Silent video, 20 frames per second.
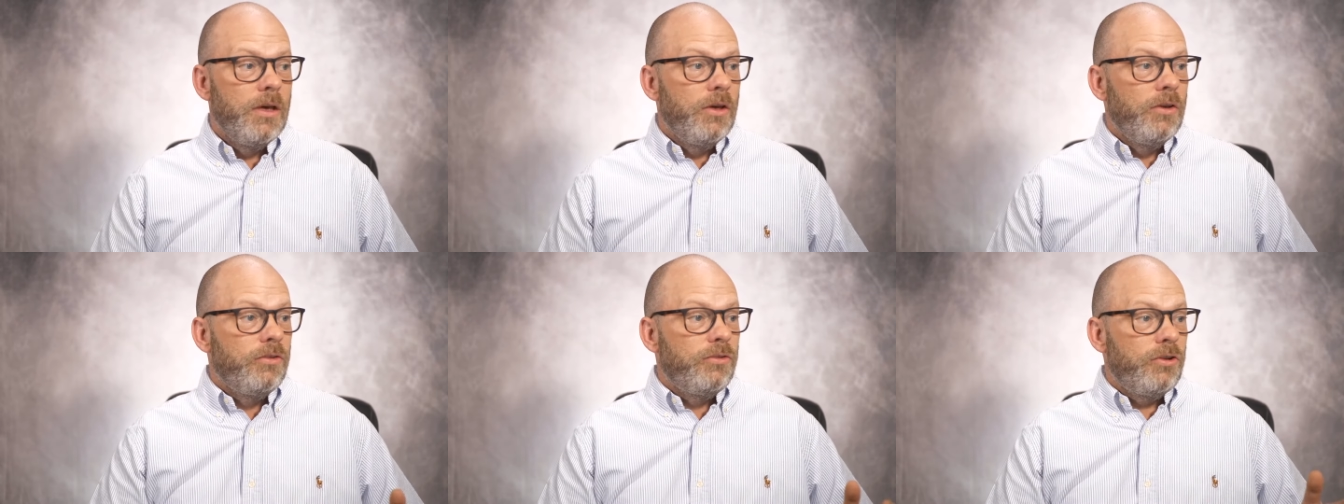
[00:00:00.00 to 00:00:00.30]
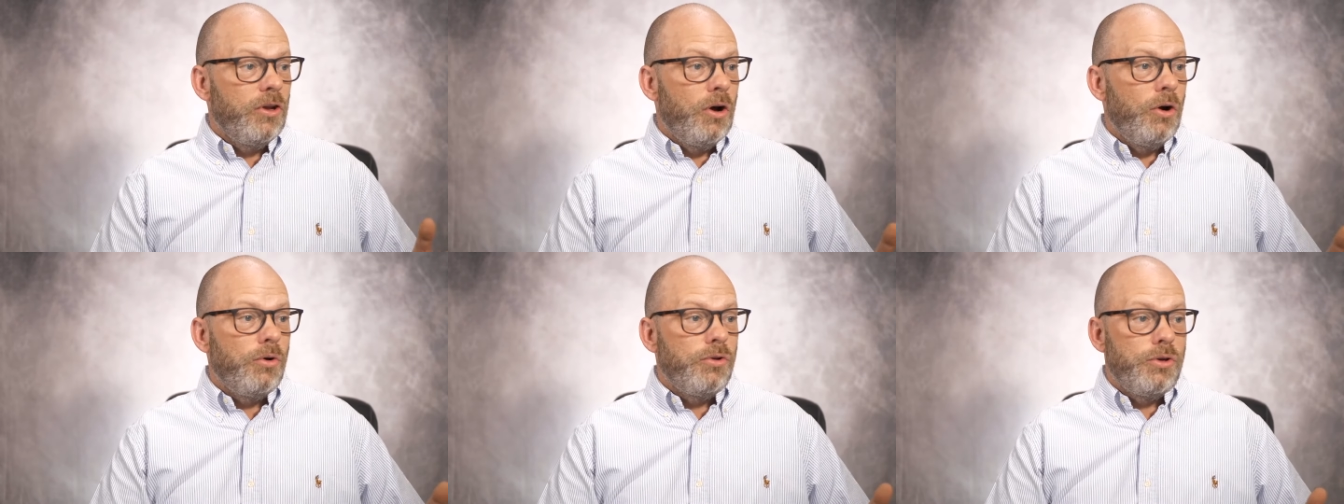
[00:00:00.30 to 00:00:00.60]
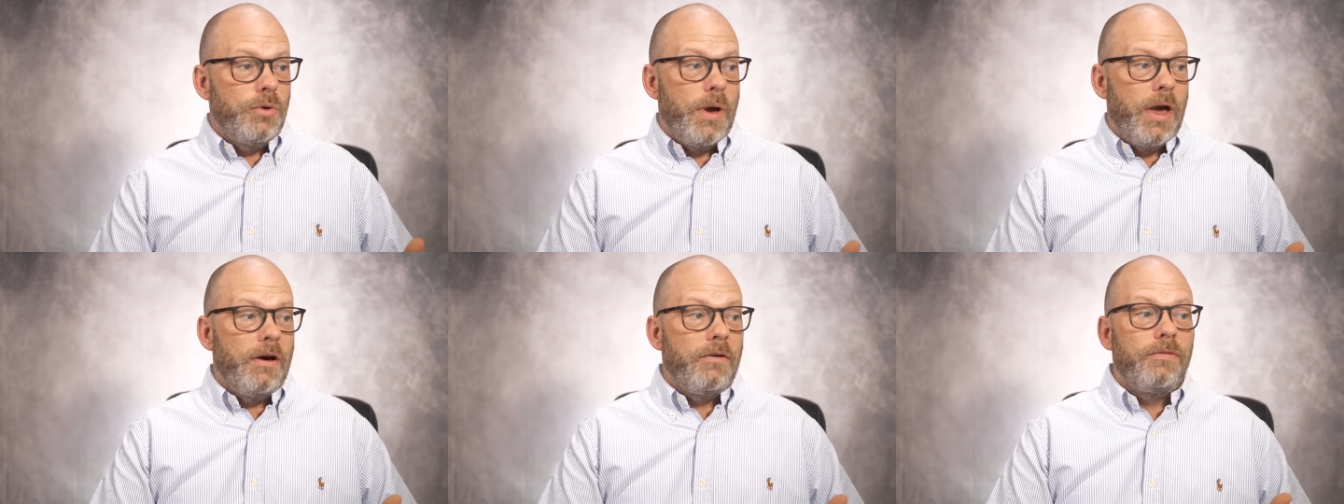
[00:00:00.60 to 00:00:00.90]
So
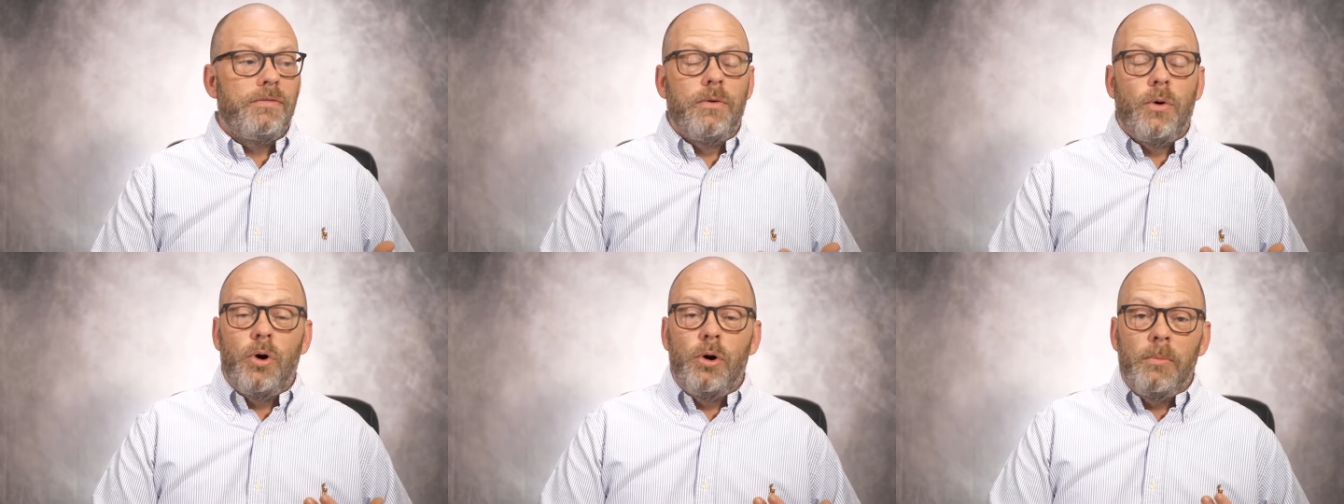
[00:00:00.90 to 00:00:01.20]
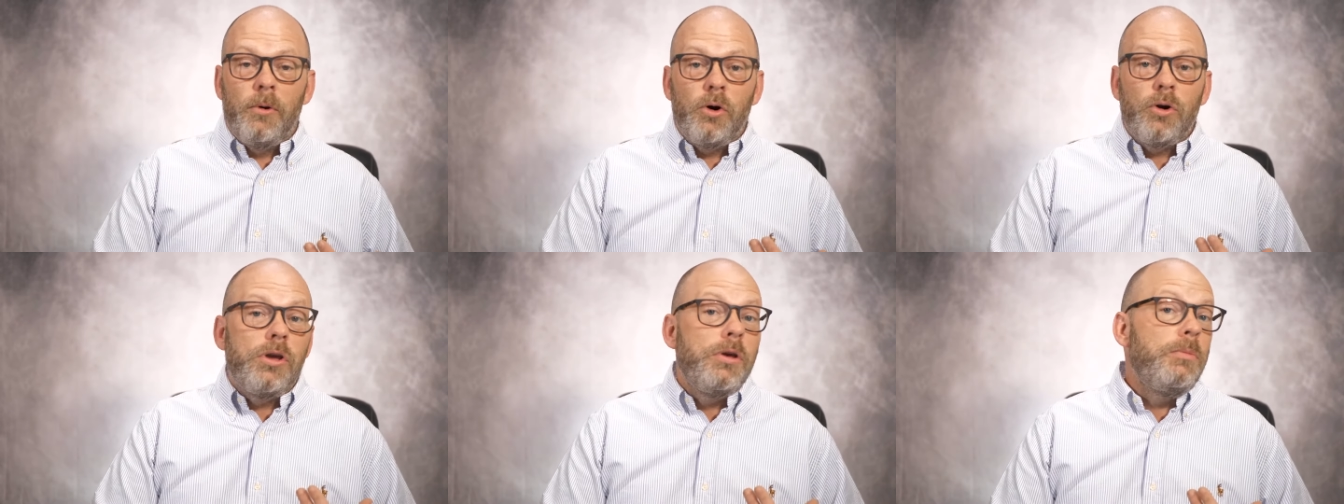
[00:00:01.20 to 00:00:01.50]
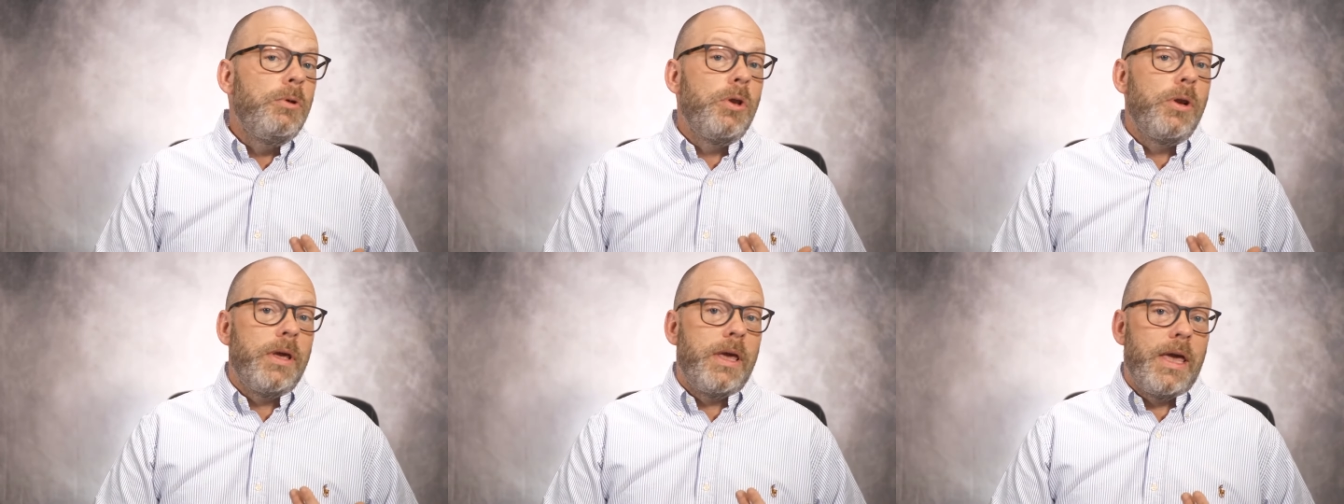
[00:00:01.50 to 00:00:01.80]
you have formal
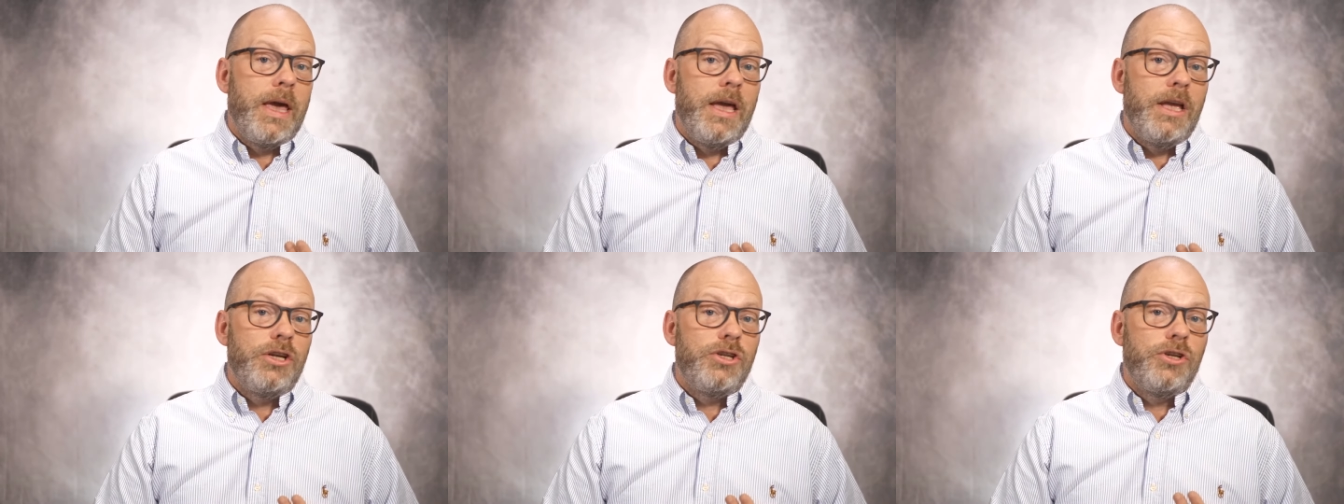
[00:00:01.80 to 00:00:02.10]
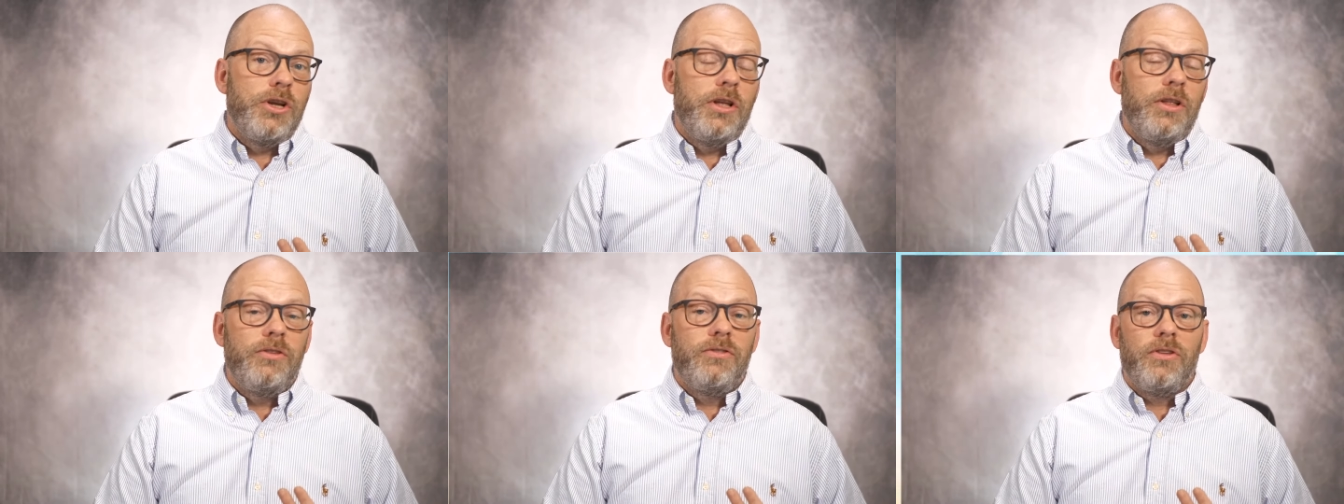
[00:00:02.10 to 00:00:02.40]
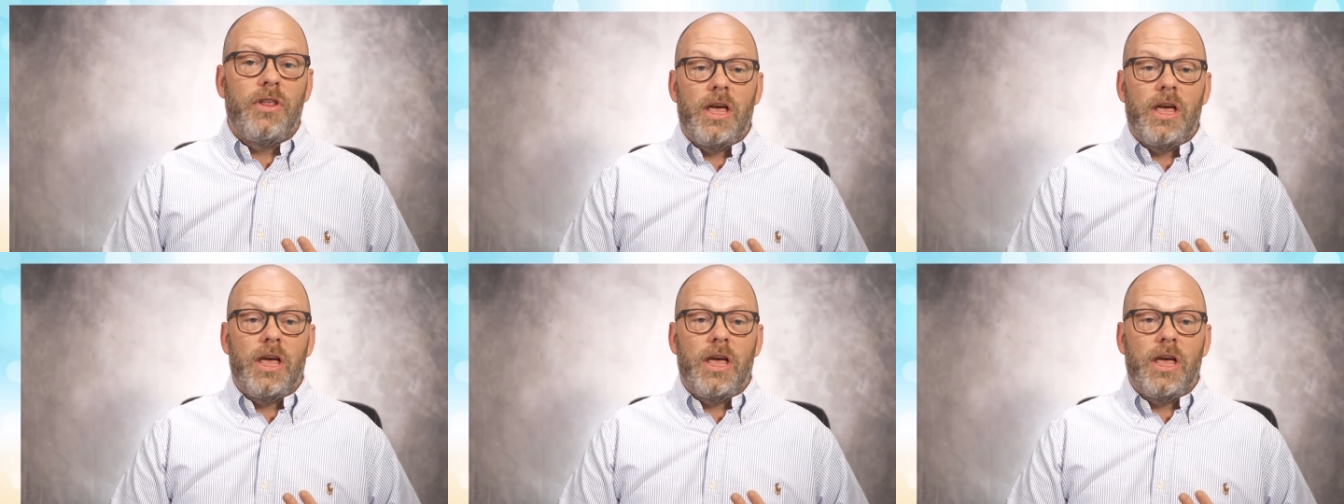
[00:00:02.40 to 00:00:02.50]
communications